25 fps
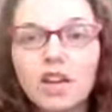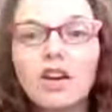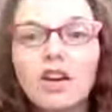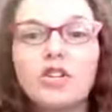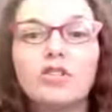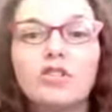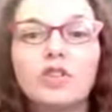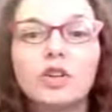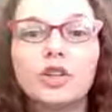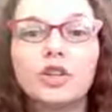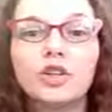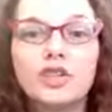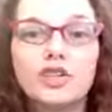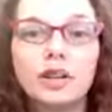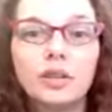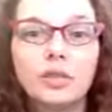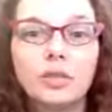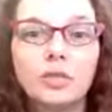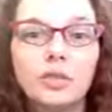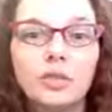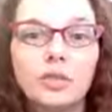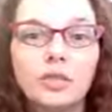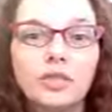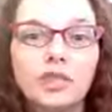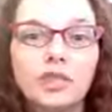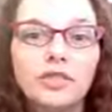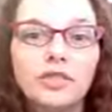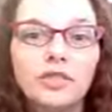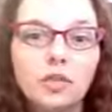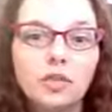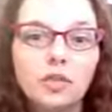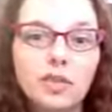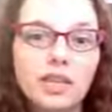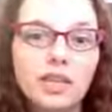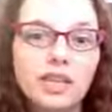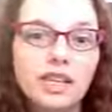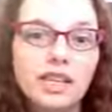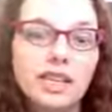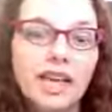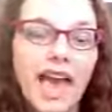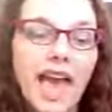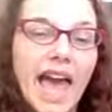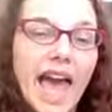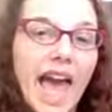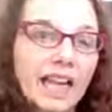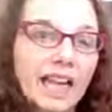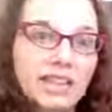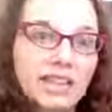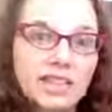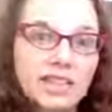For example, if you're making
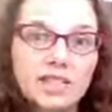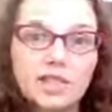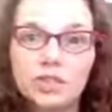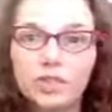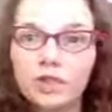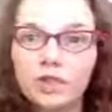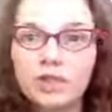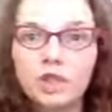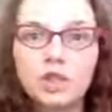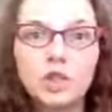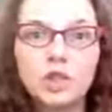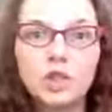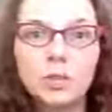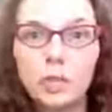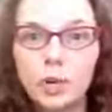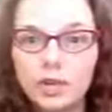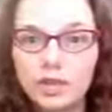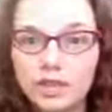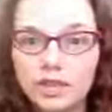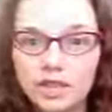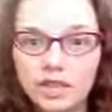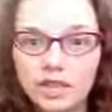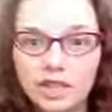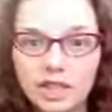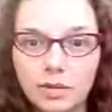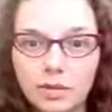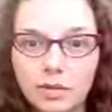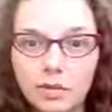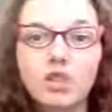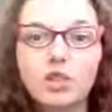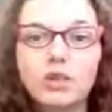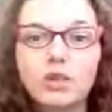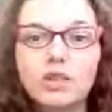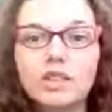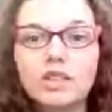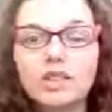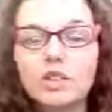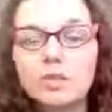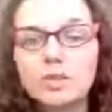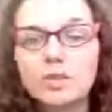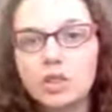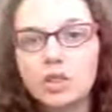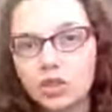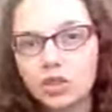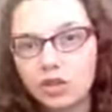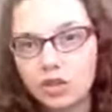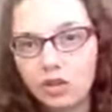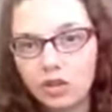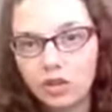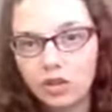hats for a sports team, you need to make
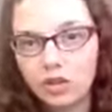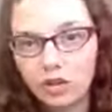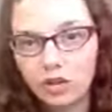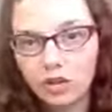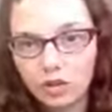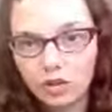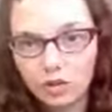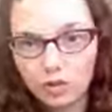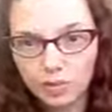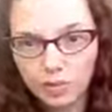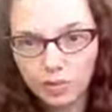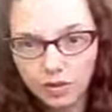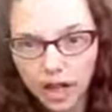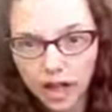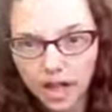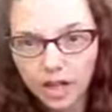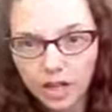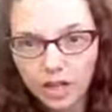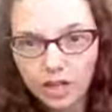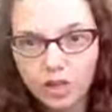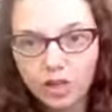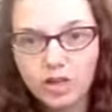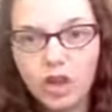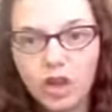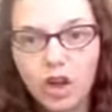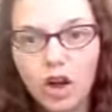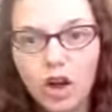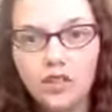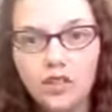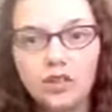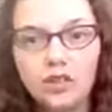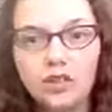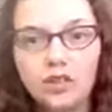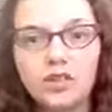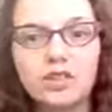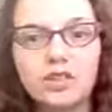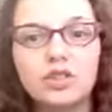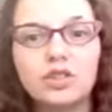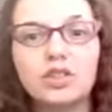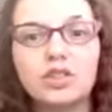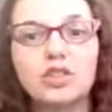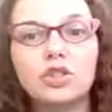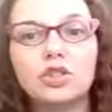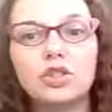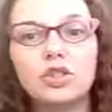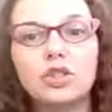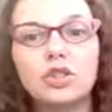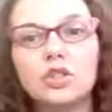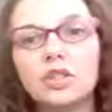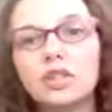sure that your supplier is authorized to
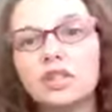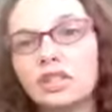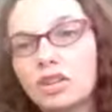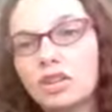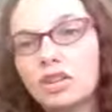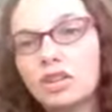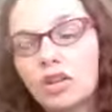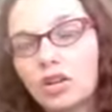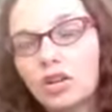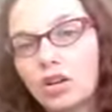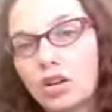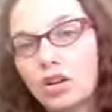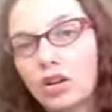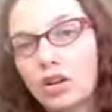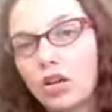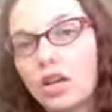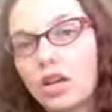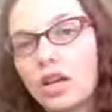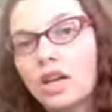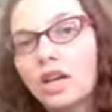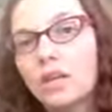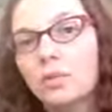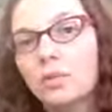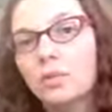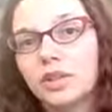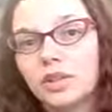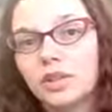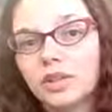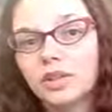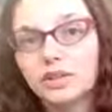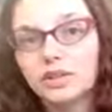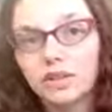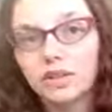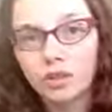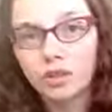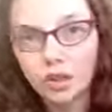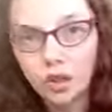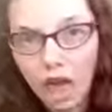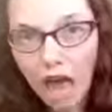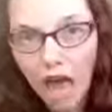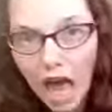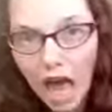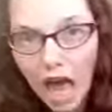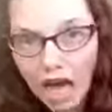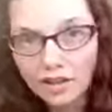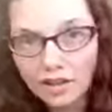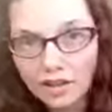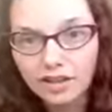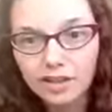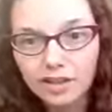use this logo, because if they're
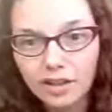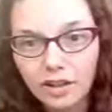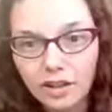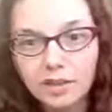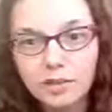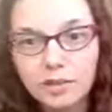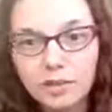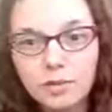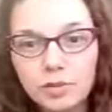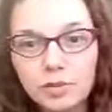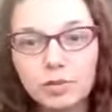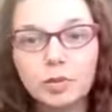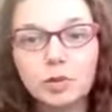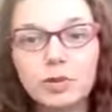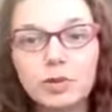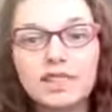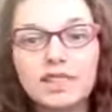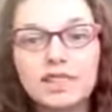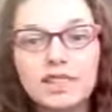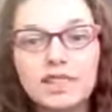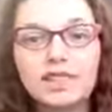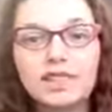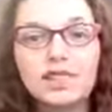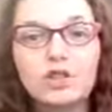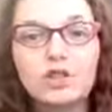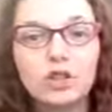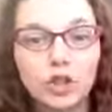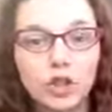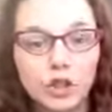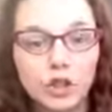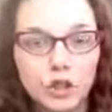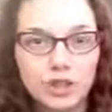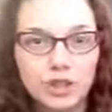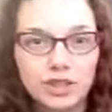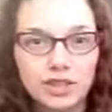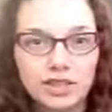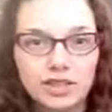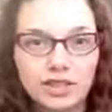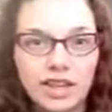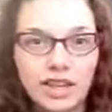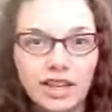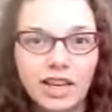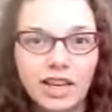not, then customs will seize your goods.